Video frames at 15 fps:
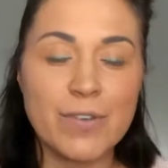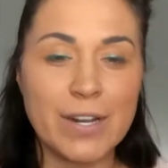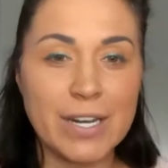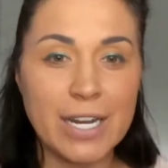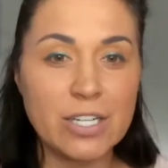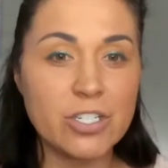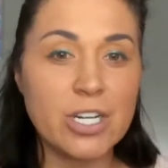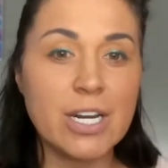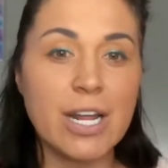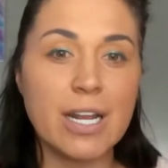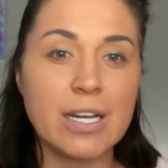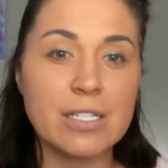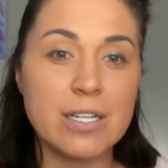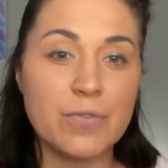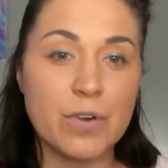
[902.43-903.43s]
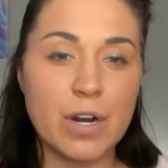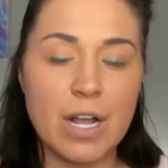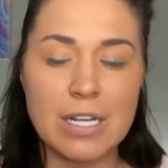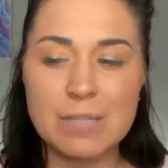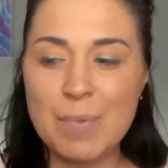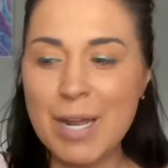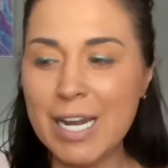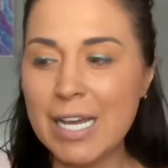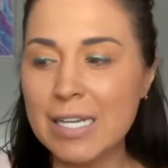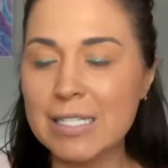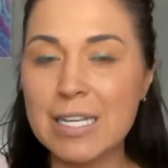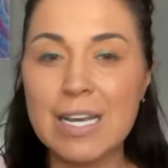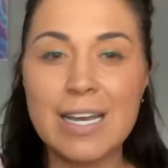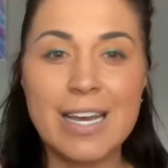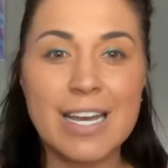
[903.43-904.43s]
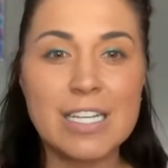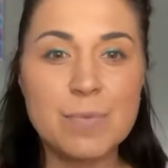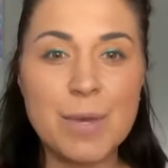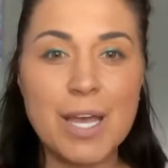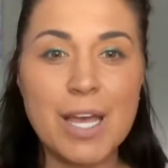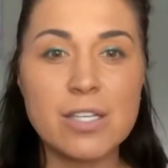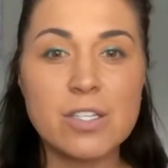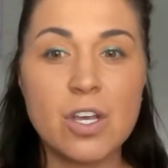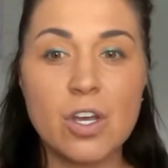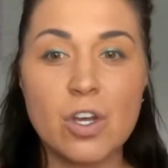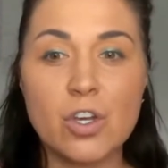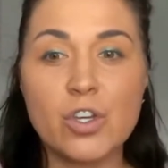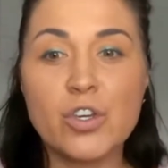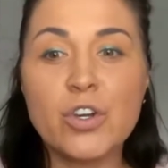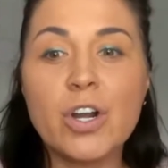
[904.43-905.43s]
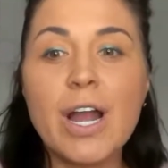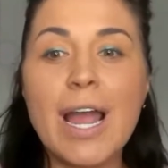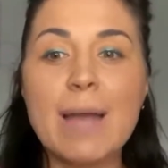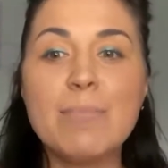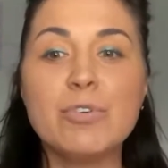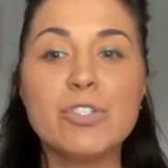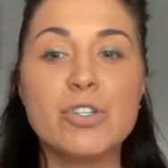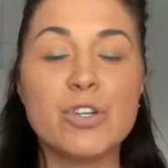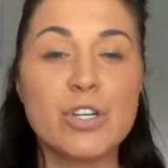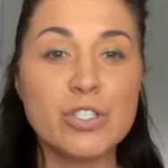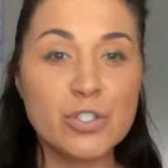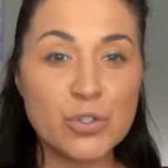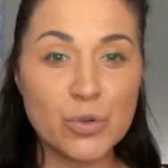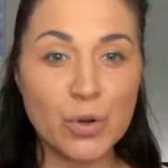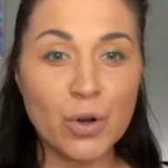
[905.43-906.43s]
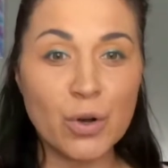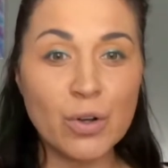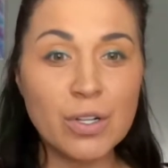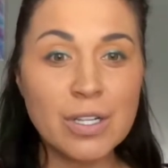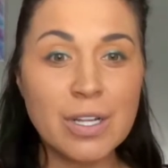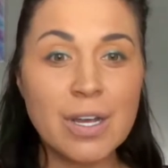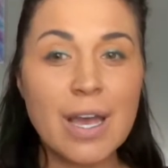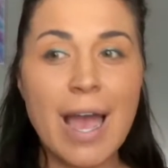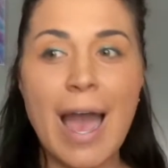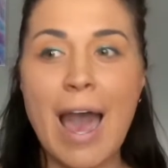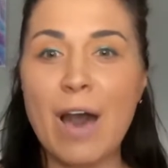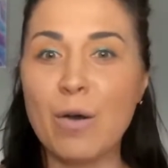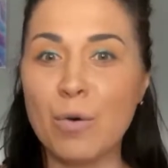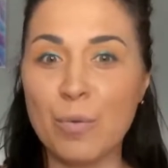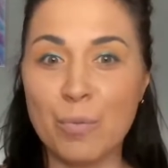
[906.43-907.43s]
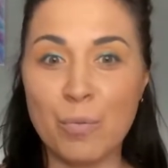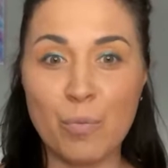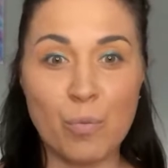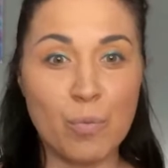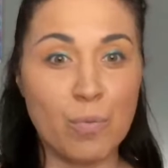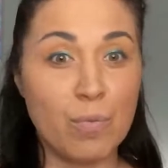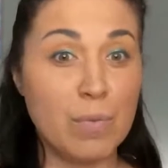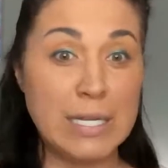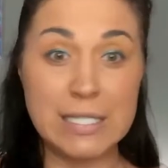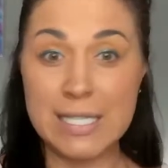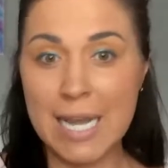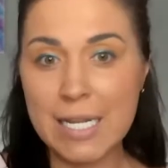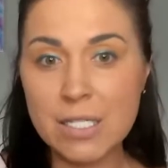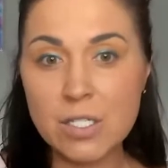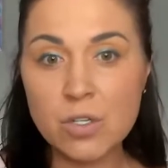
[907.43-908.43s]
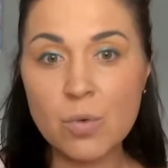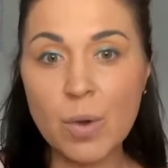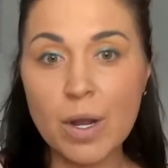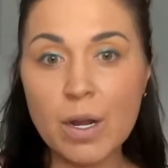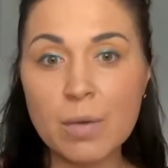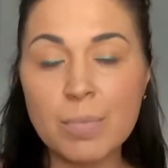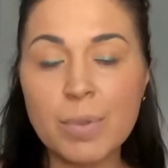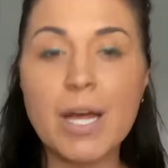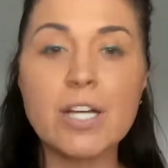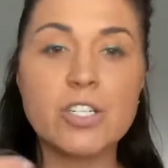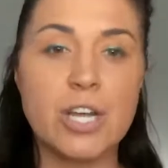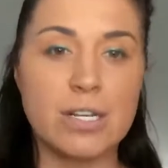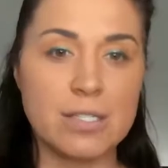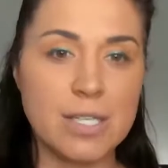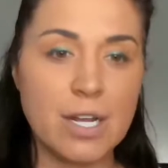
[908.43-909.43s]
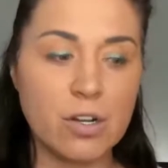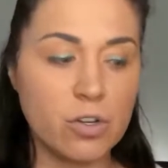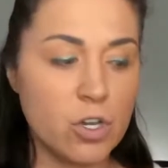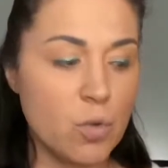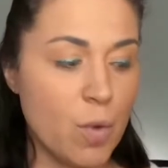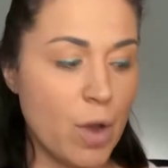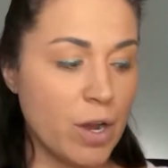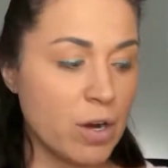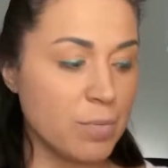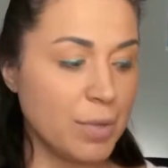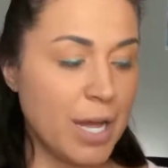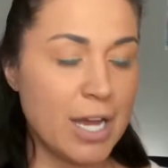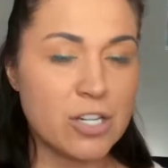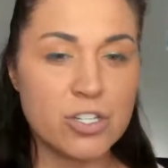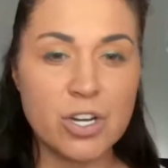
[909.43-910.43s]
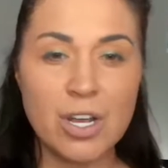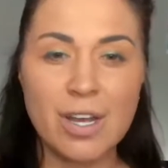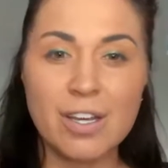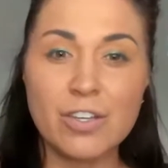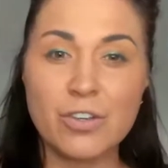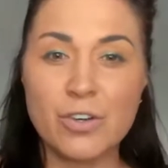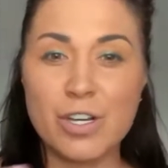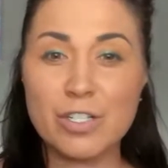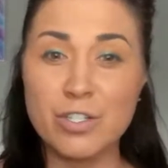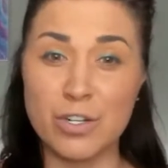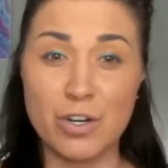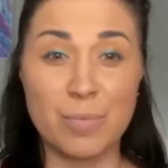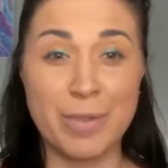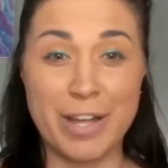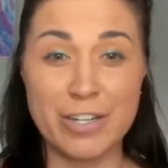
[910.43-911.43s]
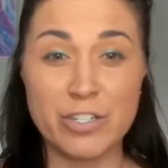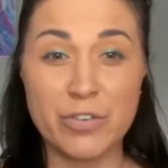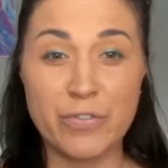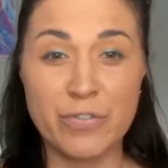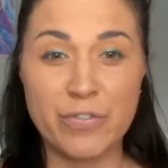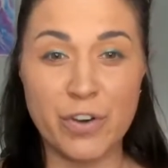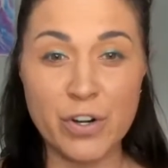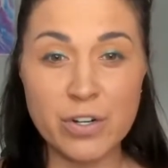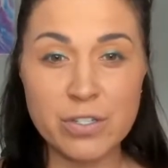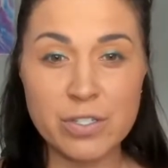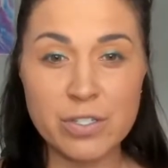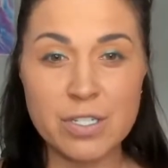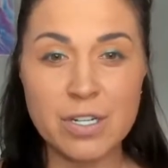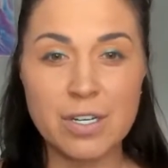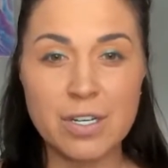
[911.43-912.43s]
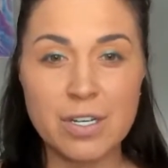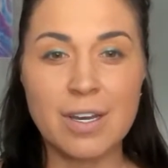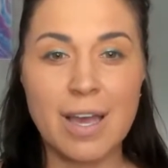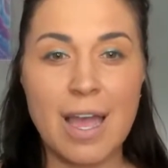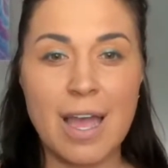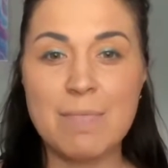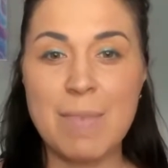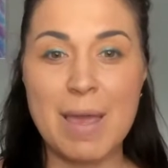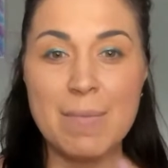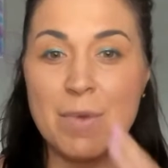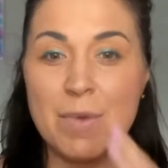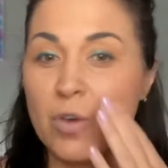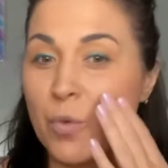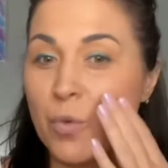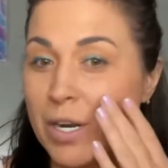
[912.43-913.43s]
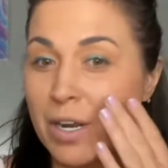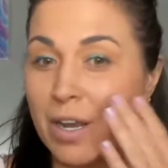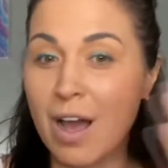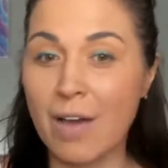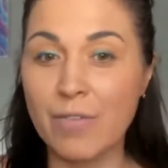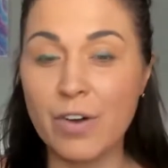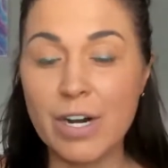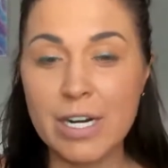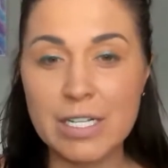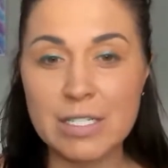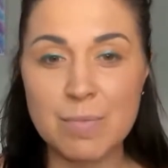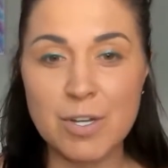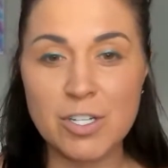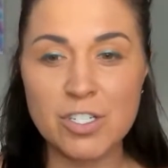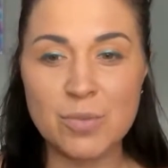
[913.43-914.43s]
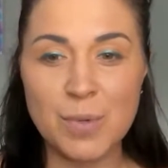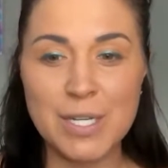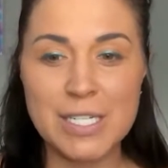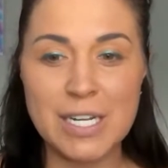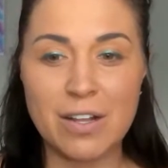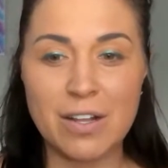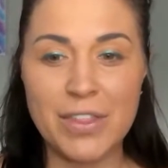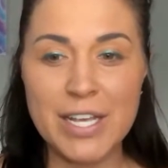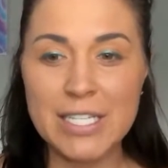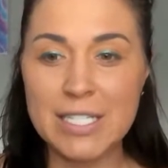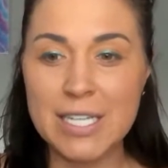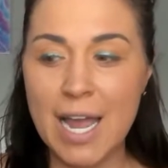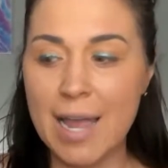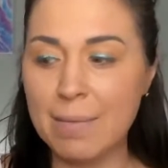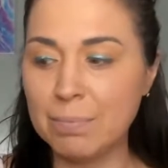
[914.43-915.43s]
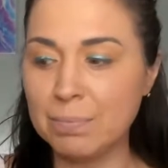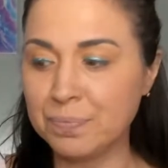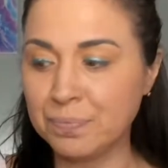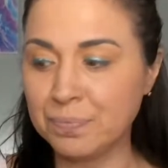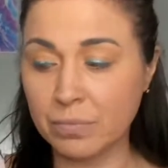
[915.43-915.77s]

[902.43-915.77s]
foundation and different cosmetics, is because you're able to control how intense you want your blush, how subtle you want your blush. You could do your blush first, and maybe you wouldn't cover it as much as we did on this time.